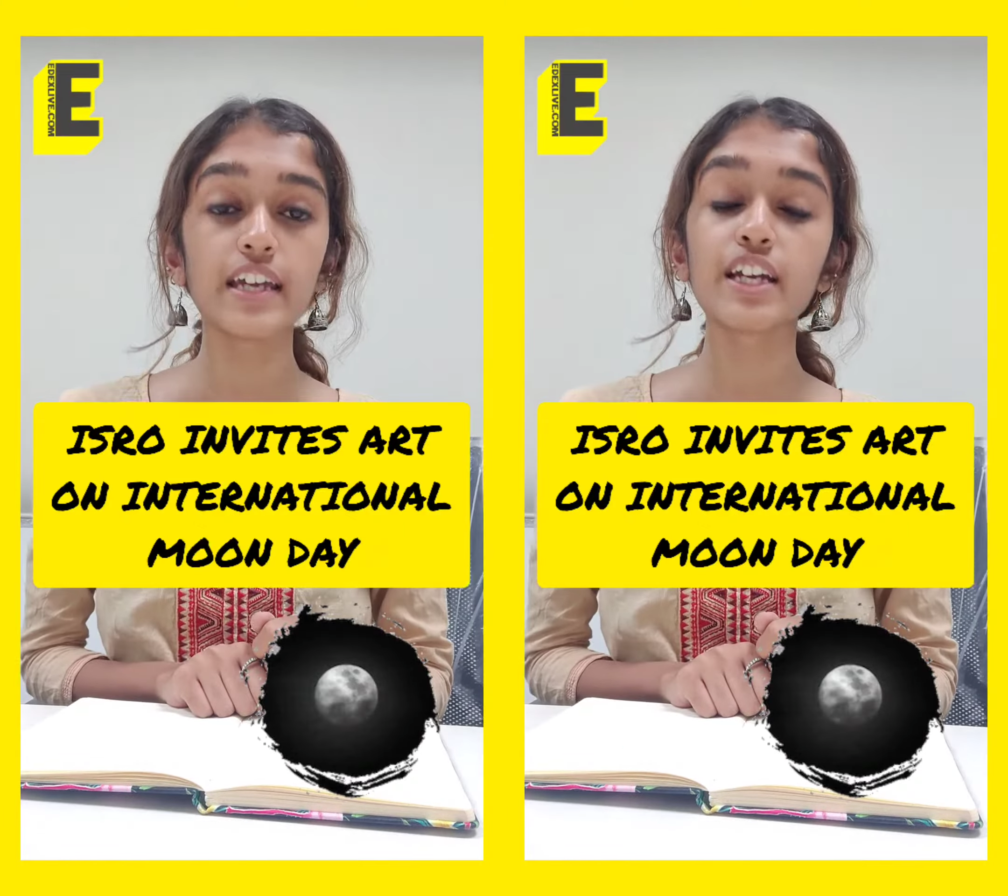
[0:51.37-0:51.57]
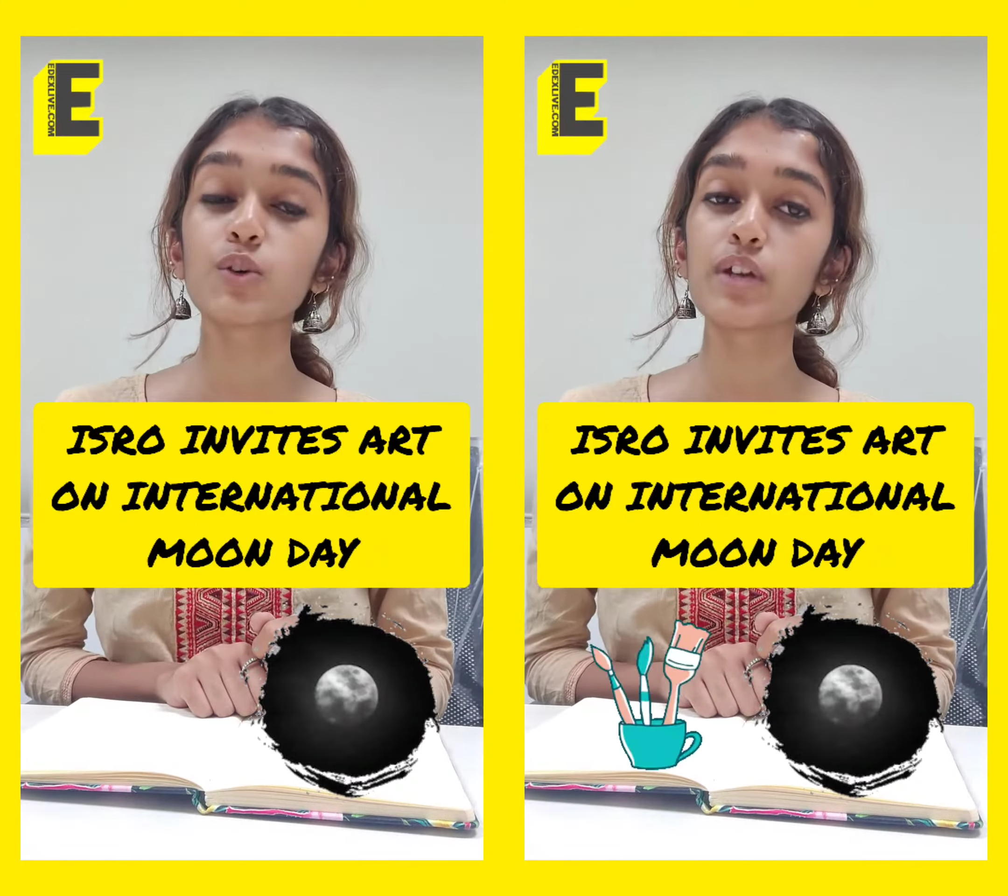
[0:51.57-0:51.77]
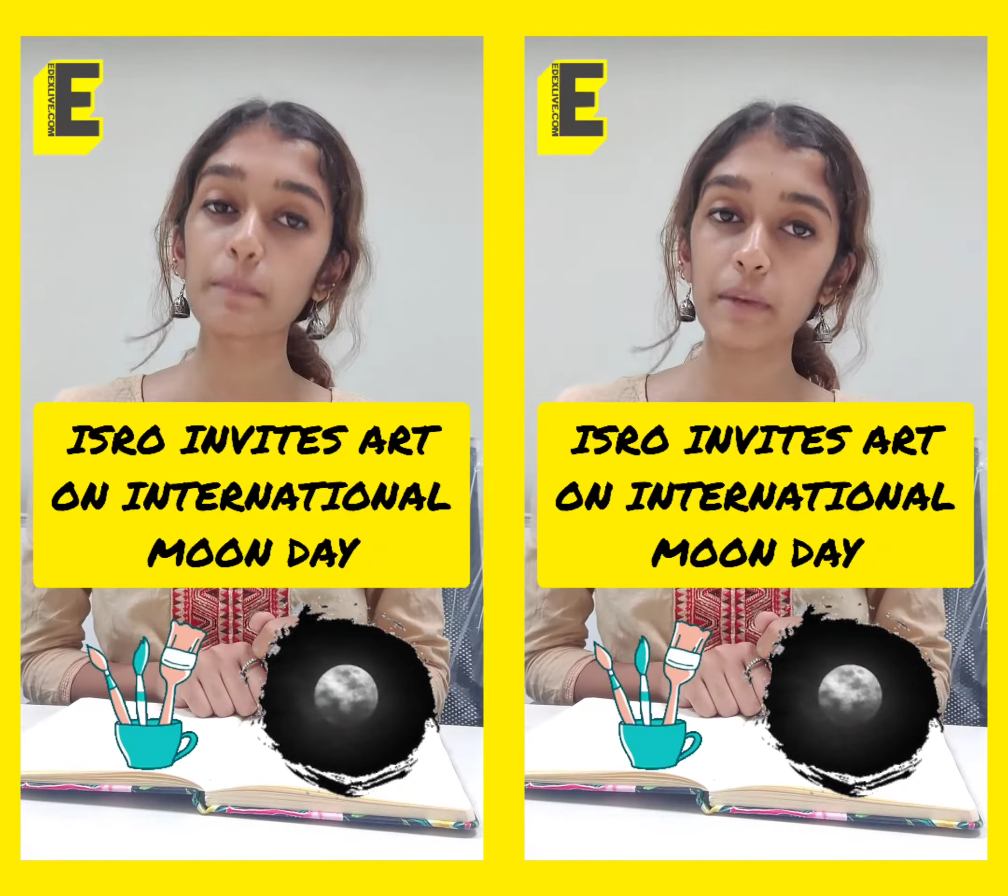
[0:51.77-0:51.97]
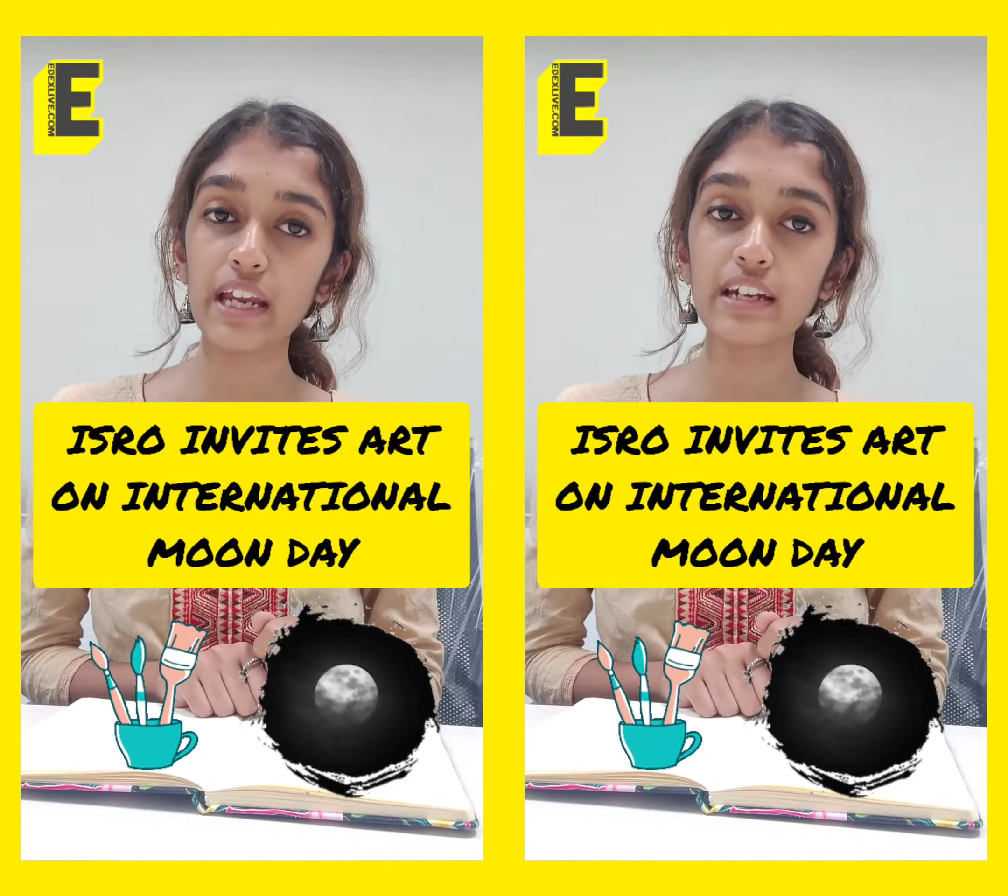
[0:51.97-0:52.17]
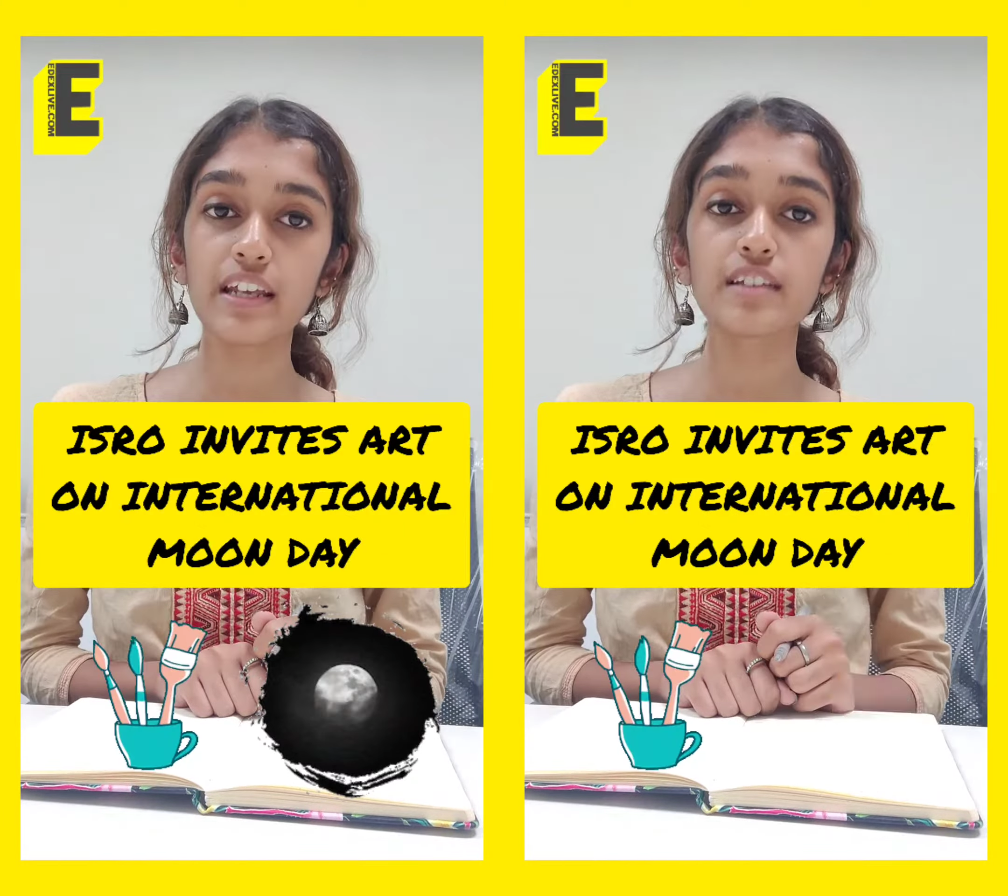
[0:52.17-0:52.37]
including
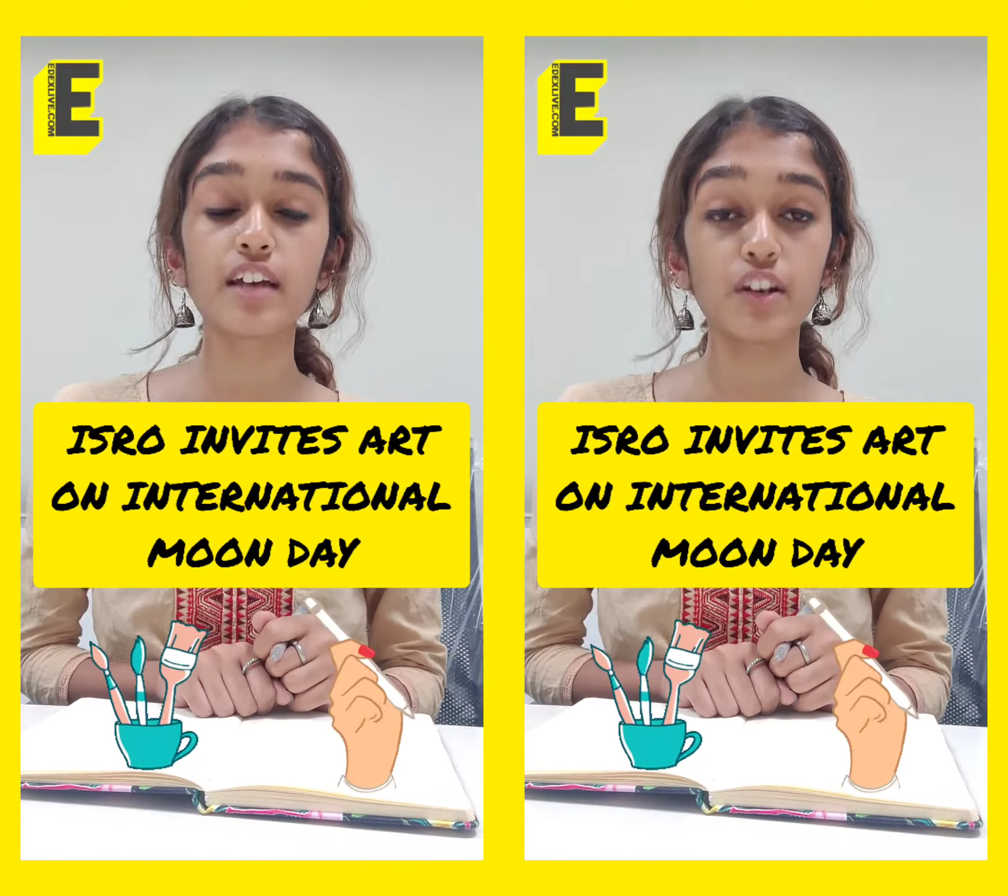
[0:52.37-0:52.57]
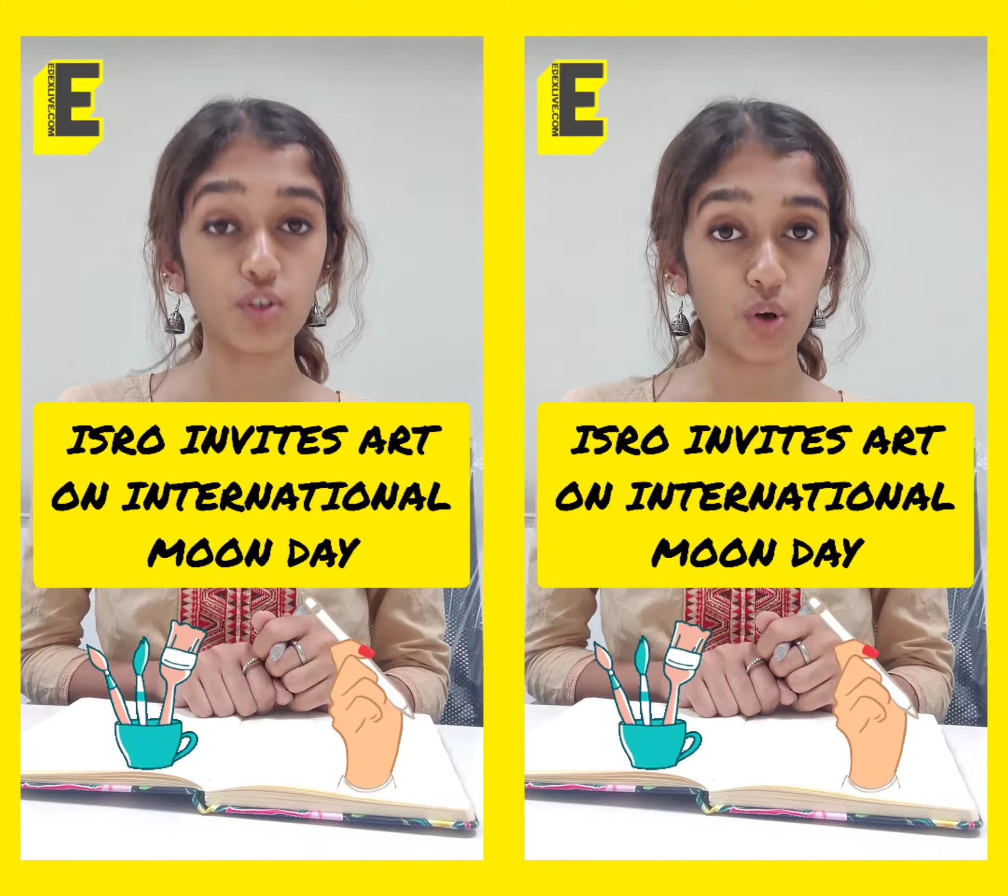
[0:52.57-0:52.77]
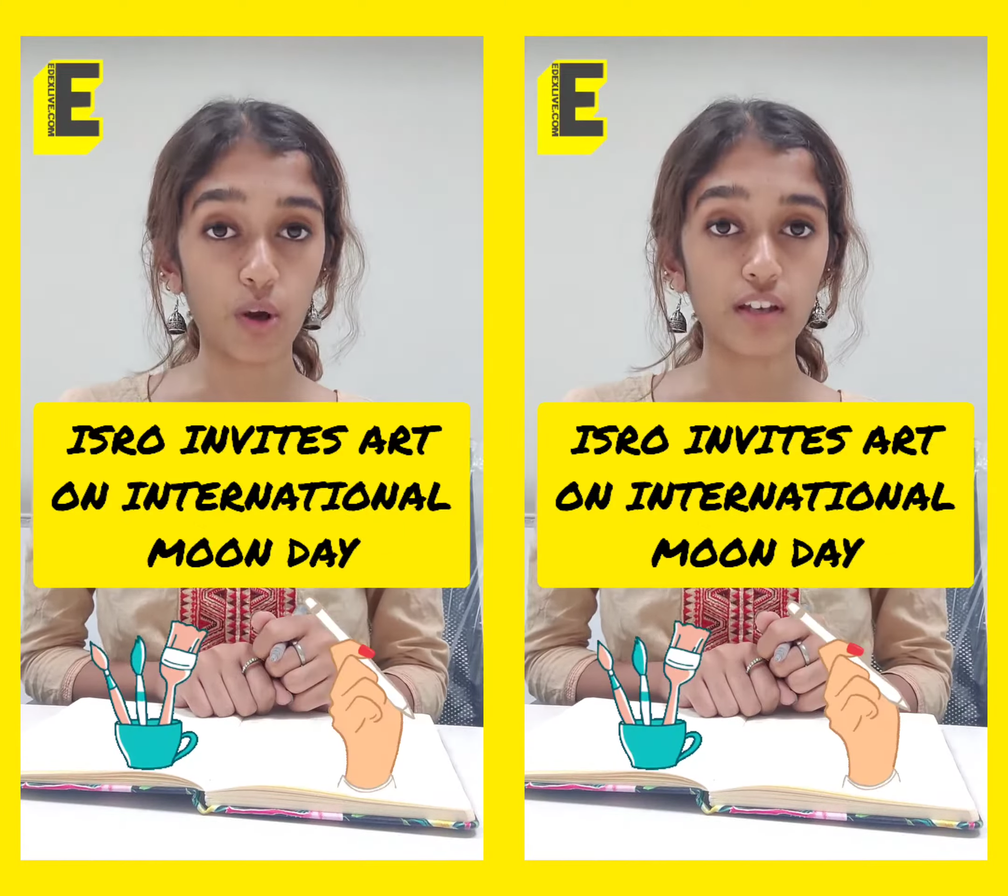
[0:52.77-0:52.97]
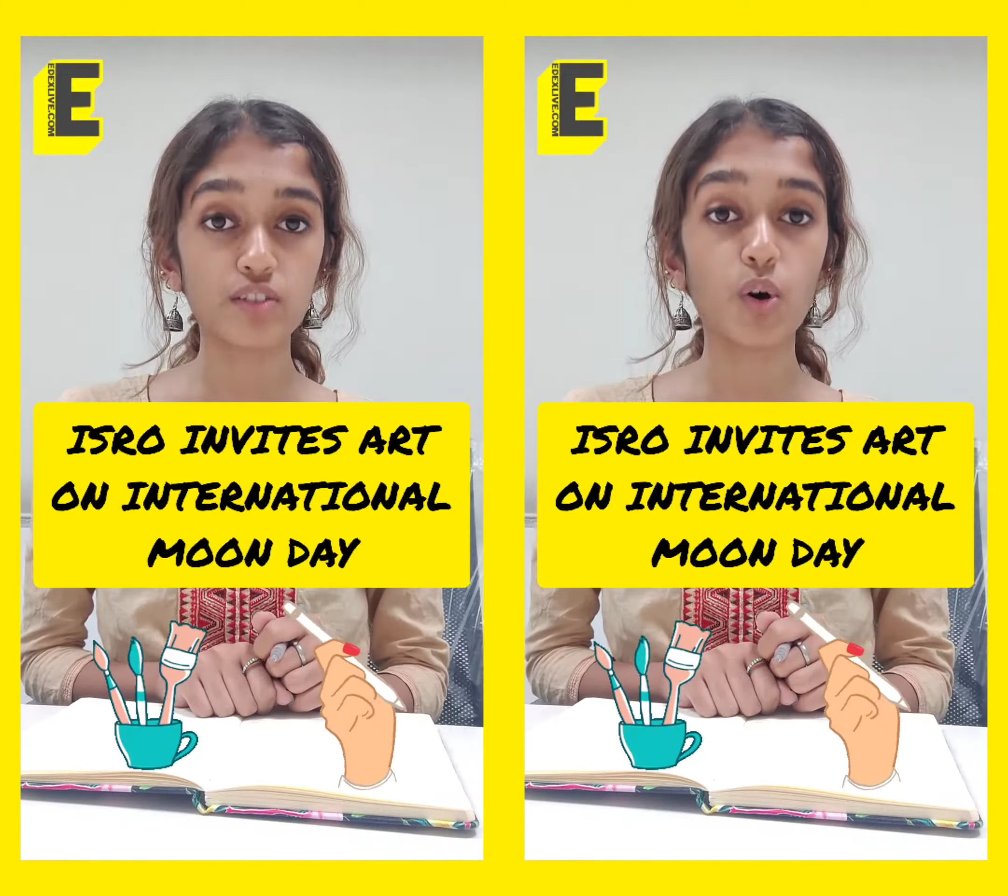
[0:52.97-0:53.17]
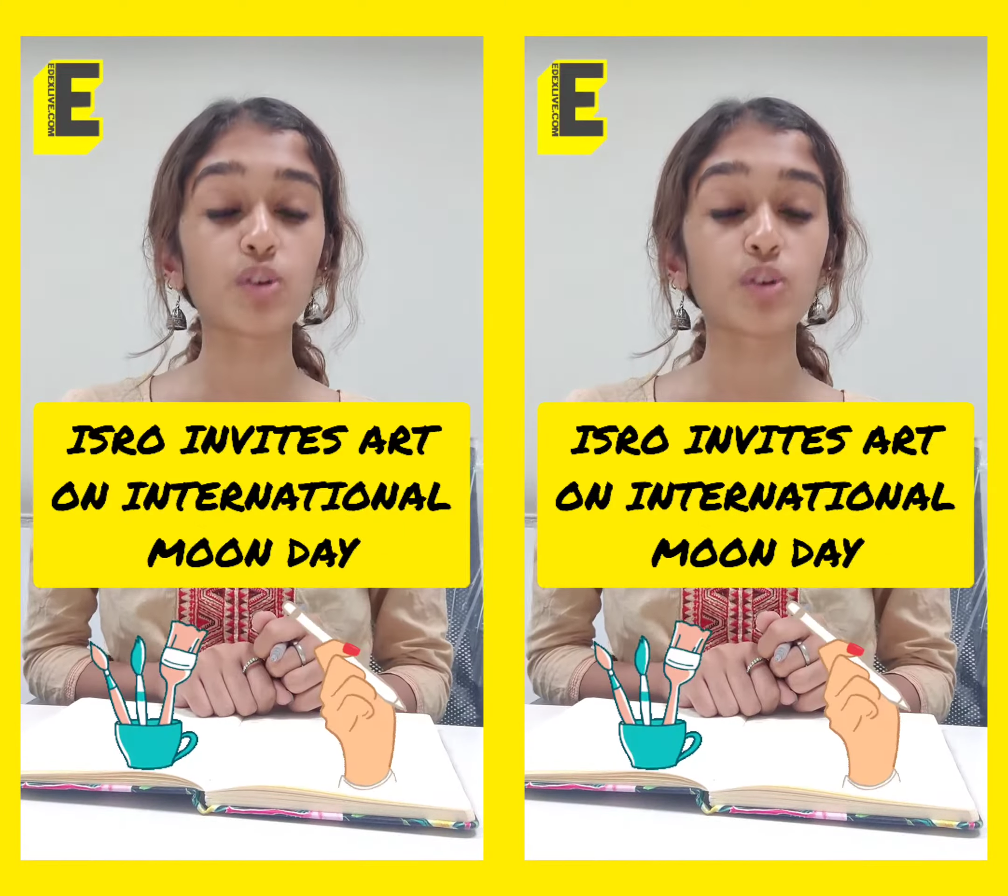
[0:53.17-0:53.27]
paintings and drawings,